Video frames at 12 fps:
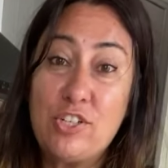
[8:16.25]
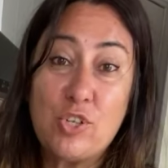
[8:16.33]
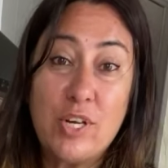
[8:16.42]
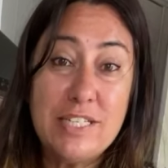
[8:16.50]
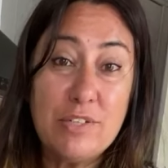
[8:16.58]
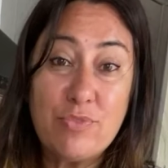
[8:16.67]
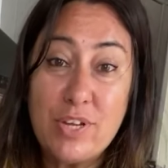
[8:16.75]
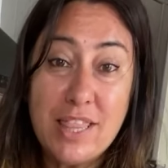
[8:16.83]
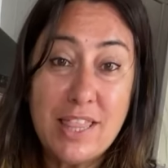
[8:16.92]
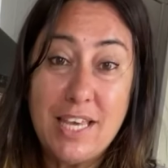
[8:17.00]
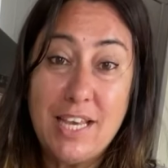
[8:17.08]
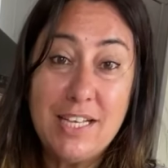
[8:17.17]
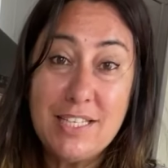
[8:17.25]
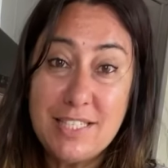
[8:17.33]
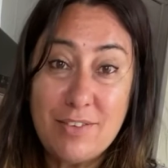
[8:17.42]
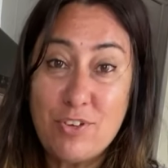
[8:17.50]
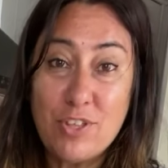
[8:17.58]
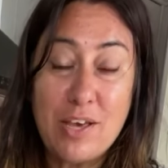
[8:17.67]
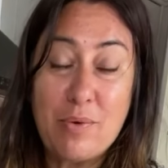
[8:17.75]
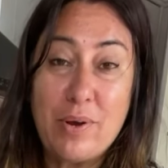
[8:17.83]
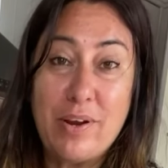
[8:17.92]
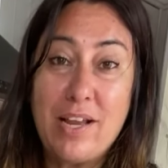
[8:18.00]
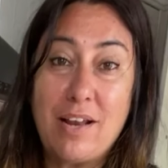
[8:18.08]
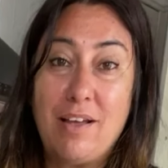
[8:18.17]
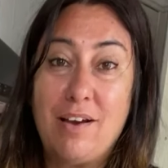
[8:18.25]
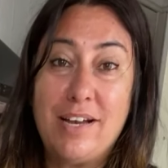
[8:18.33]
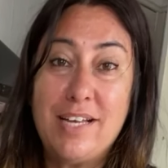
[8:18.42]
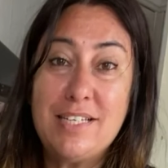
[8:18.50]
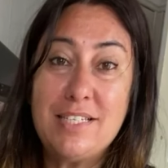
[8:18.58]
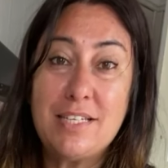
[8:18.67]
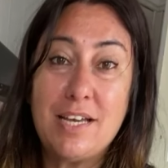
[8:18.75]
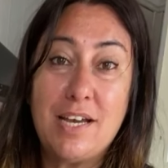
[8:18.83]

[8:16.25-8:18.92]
Try different things if you're that way inclined.